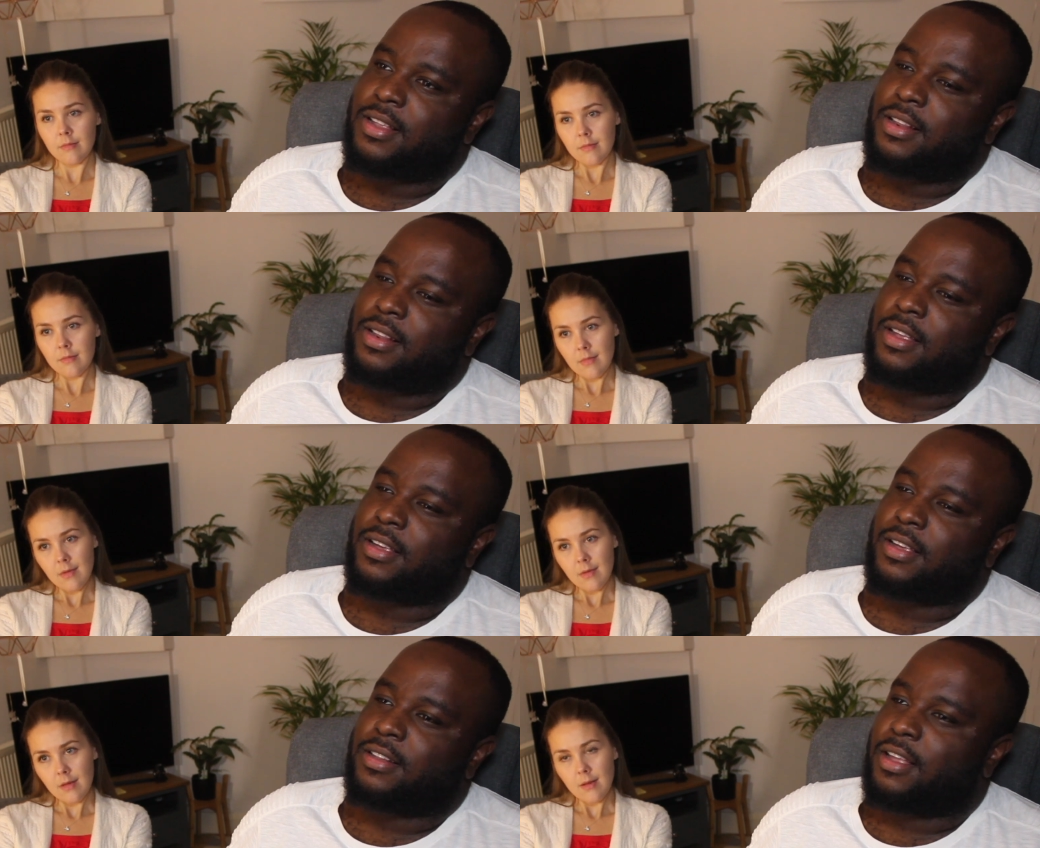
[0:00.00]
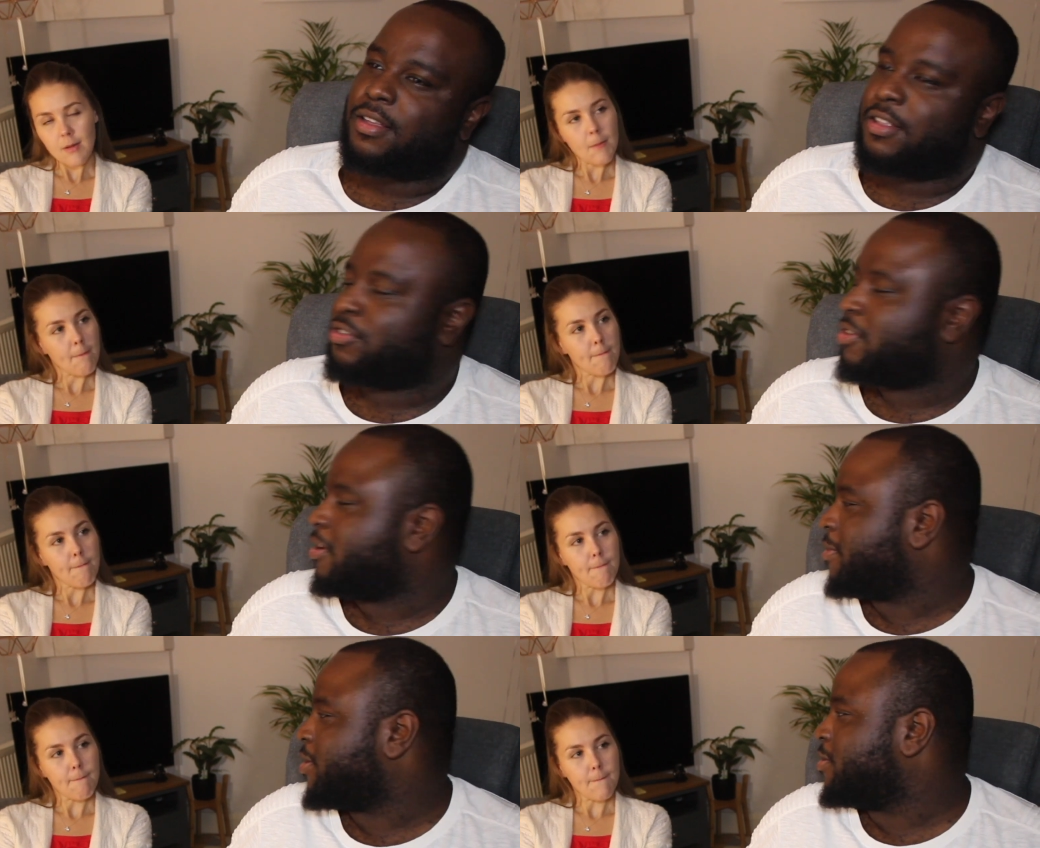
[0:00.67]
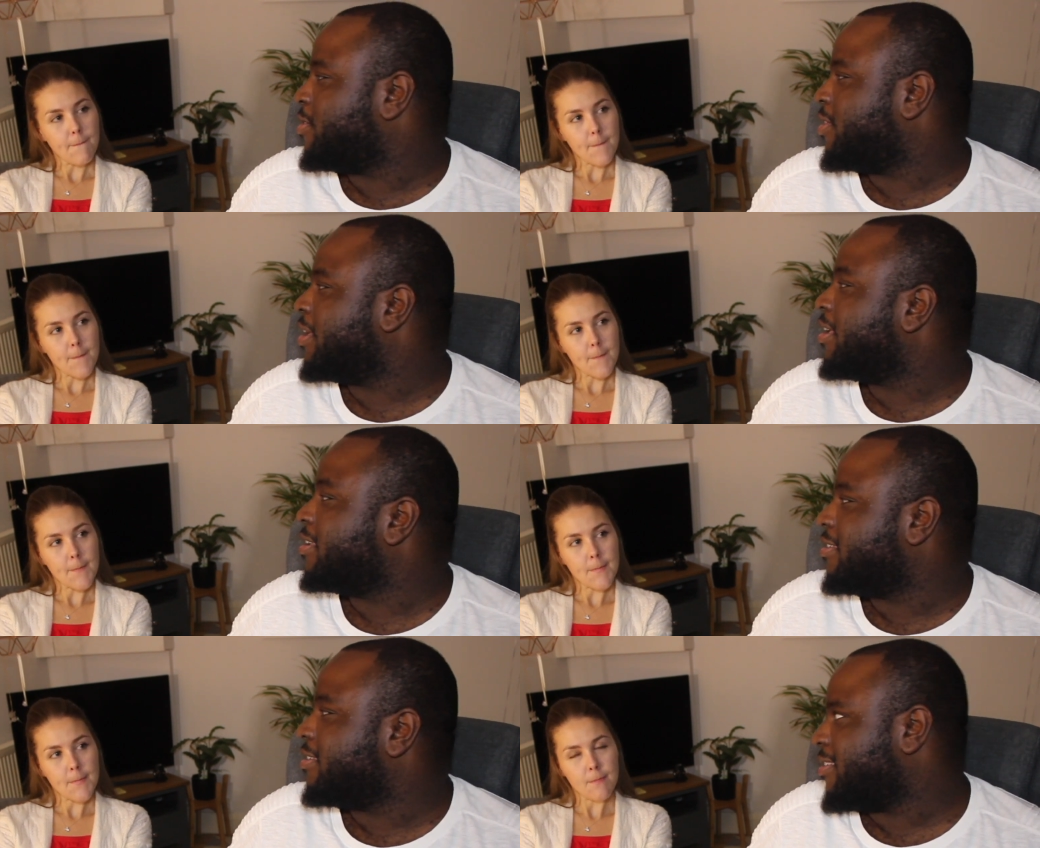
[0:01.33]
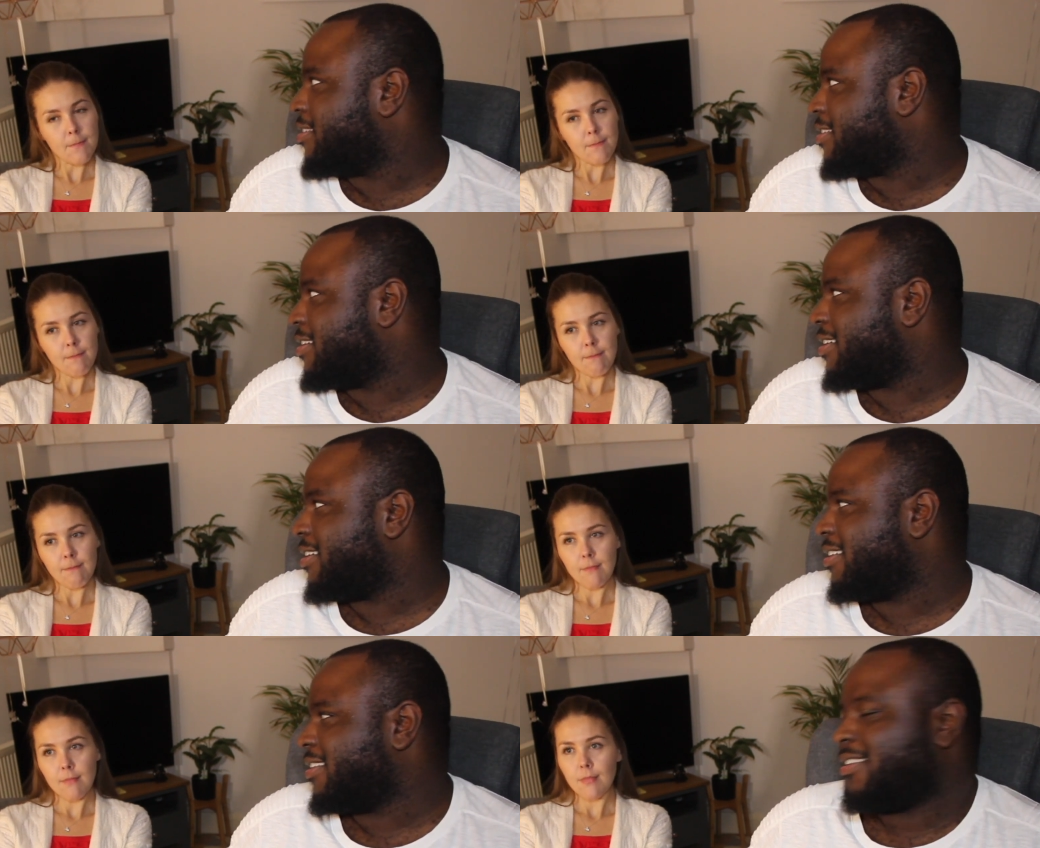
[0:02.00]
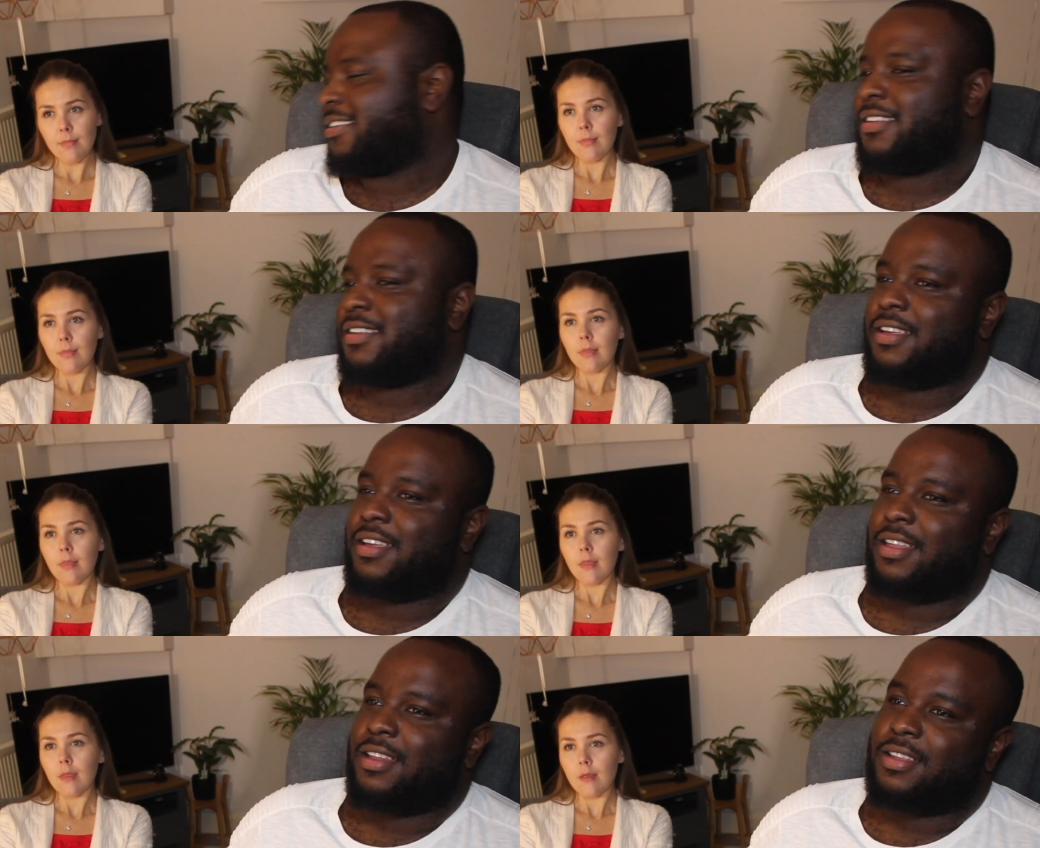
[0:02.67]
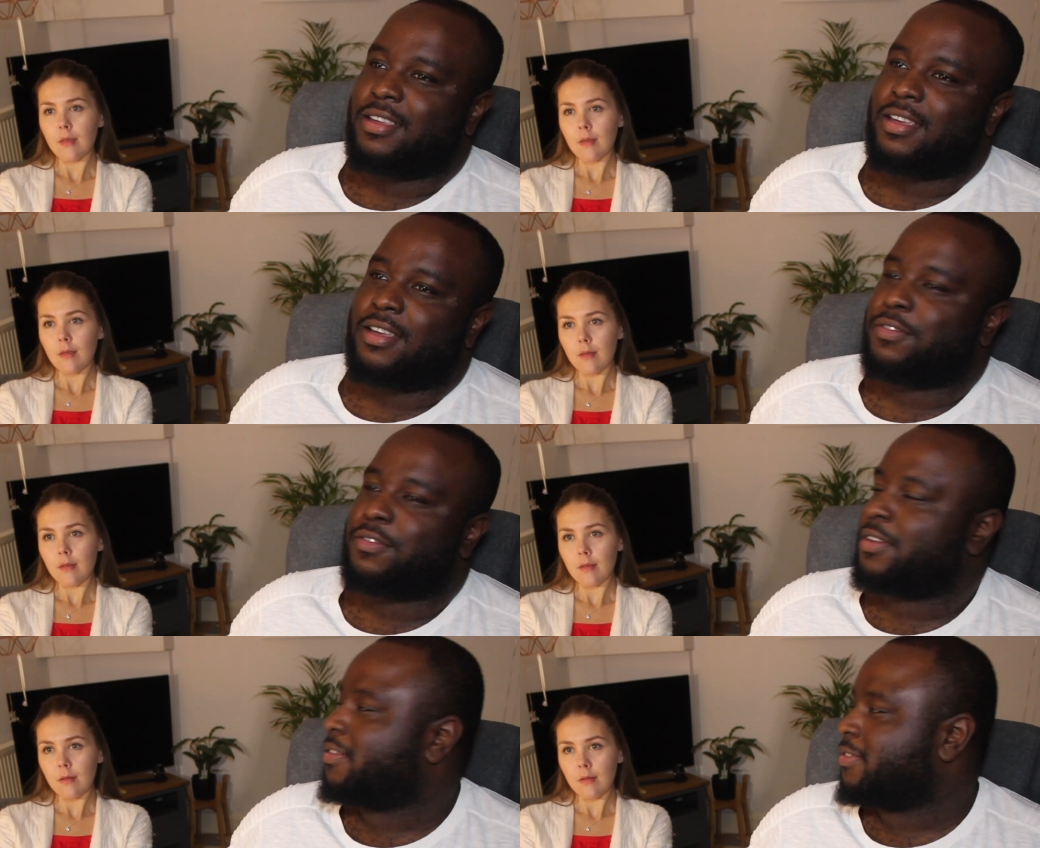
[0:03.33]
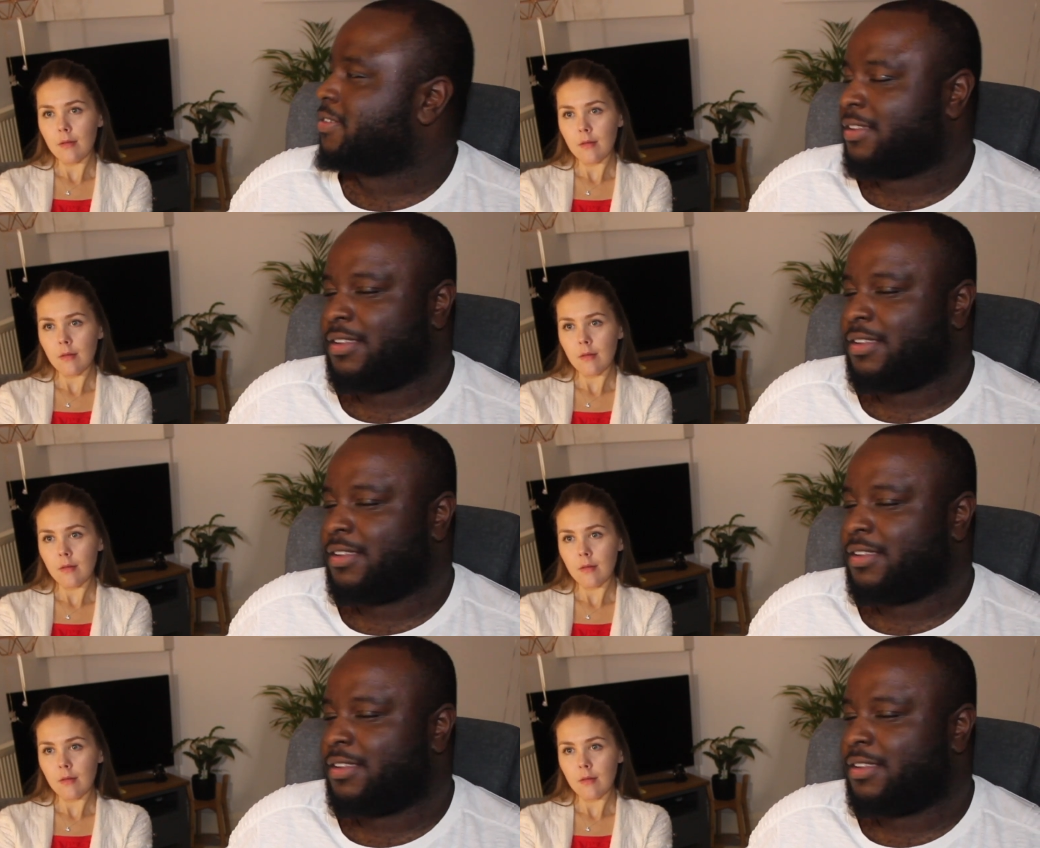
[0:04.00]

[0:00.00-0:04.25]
Speaker 1: Like, like they're trying to make you think he's gonna die, and they kill off Eleven.